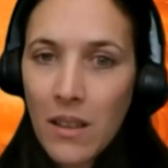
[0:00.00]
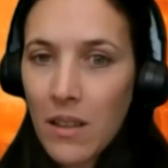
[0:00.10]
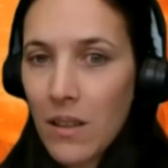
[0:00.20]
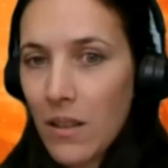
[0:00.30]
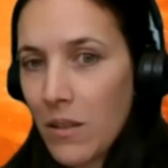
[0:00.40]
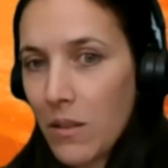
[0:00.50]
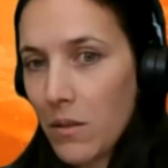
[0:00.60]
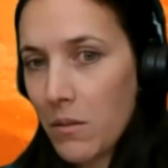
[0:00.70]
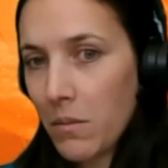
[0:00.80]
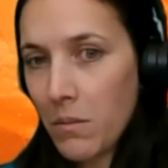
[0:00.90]

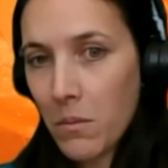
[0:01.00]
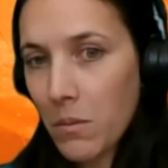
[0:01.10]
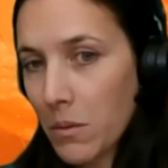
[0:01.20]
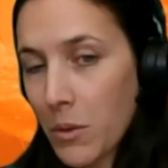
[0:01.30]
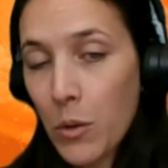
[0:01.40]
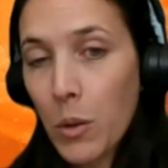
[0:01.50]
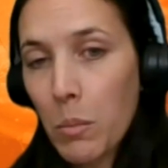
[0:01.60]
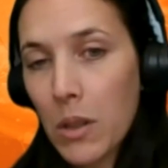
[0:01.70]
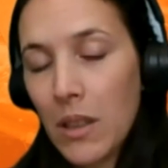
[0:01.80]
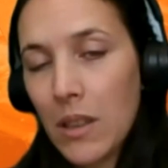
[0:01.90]
the
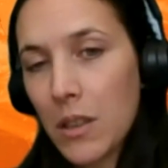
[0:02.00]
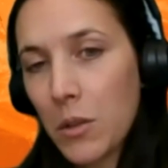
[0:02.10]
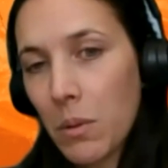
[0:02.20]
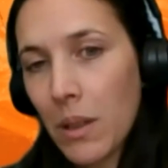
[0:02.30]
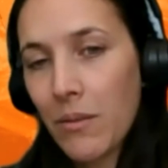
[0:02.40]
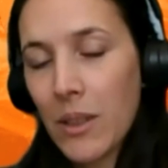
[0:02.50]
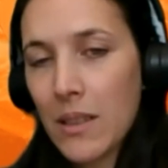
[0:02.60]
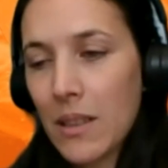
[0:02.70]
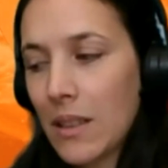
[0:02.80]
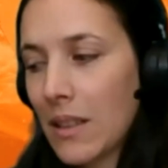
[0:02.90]
money that you will
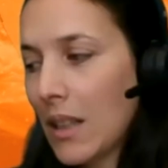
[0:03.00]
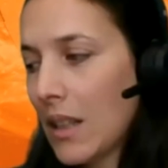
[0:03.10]
invest in it?